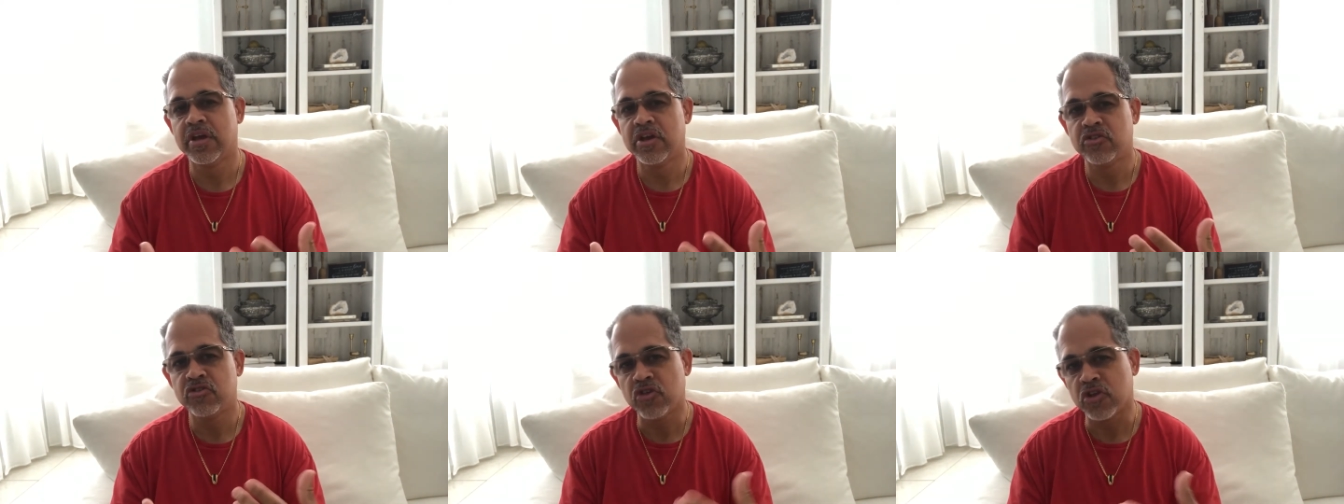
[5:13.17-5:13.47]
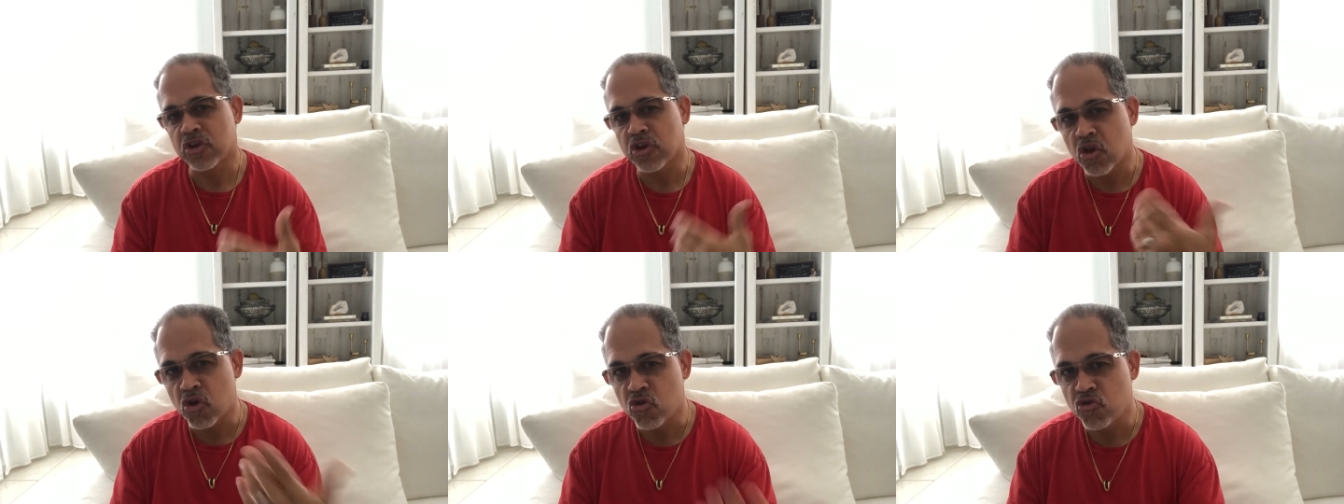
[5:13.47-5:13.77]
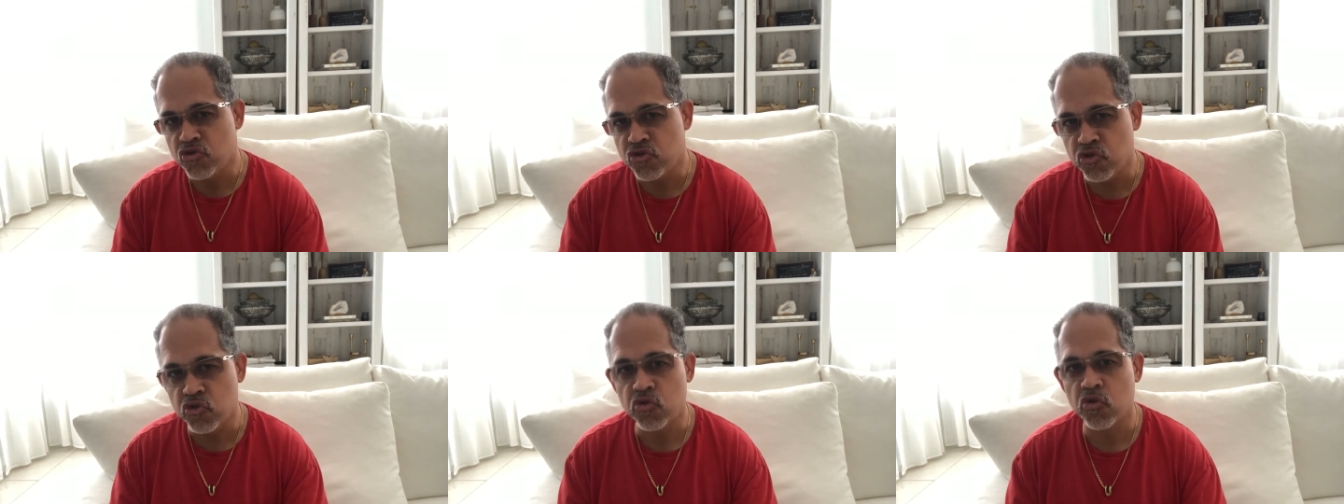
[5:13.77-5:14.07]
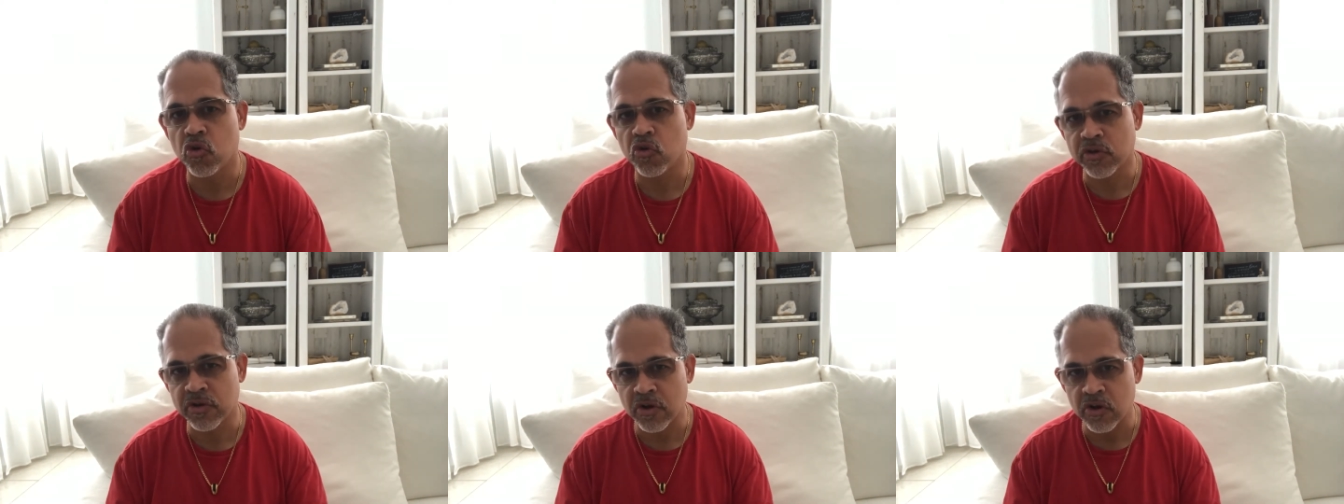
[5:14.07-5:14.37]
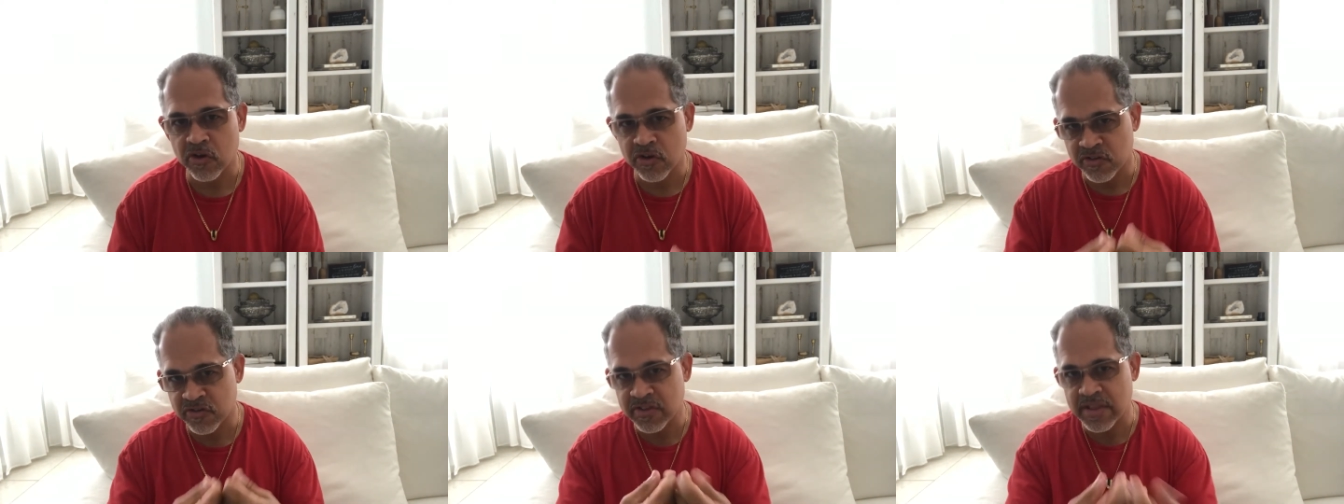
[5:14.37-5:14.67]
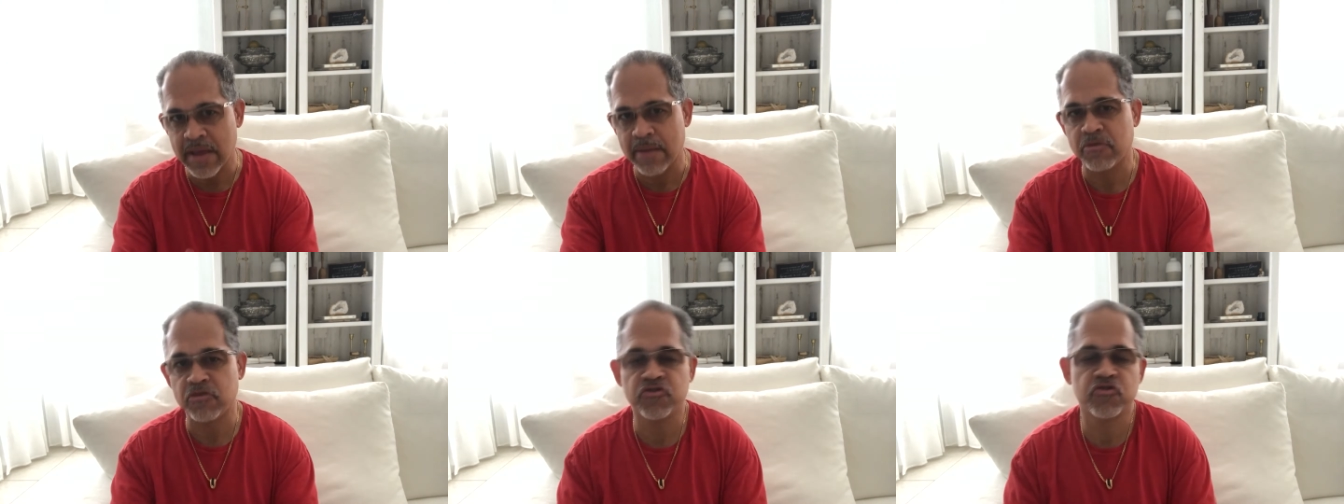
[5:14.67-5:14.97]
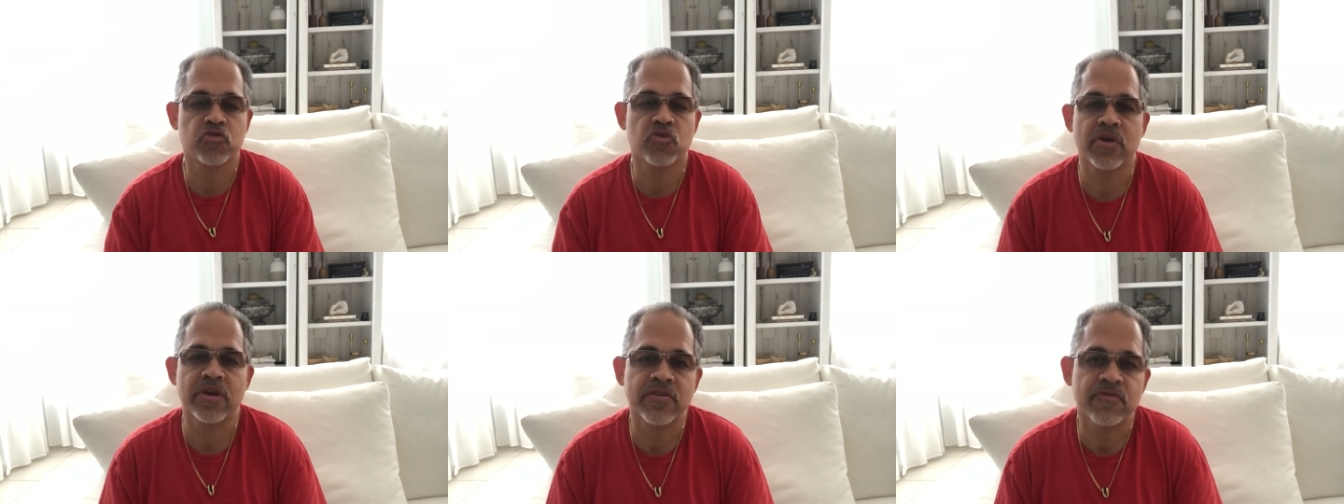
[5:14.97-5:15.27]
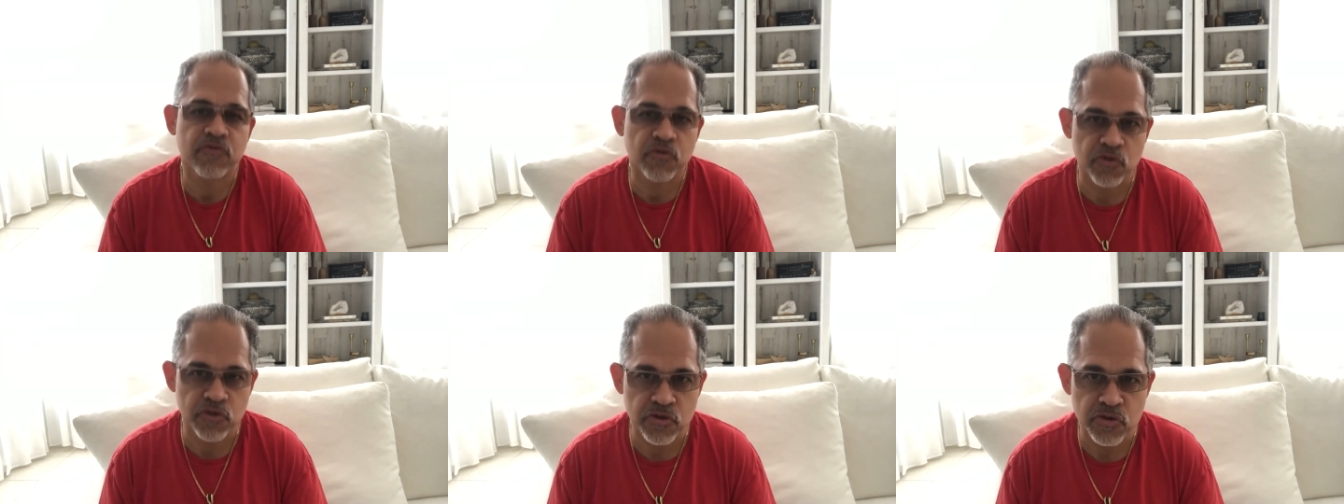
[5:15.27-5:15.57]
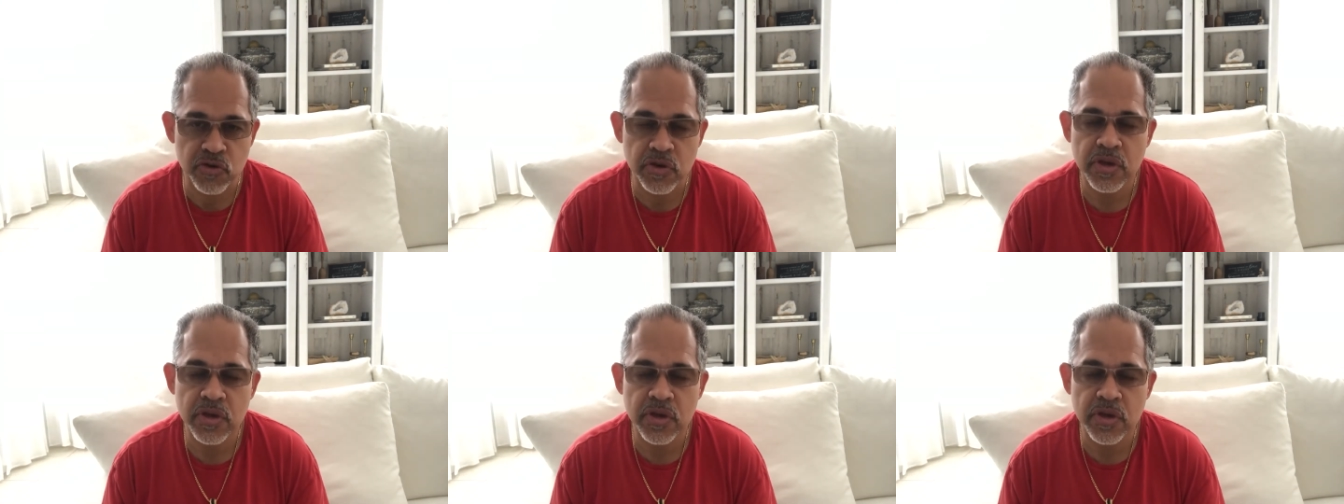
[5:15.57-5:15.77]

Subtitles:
to loan you or establish credit for you.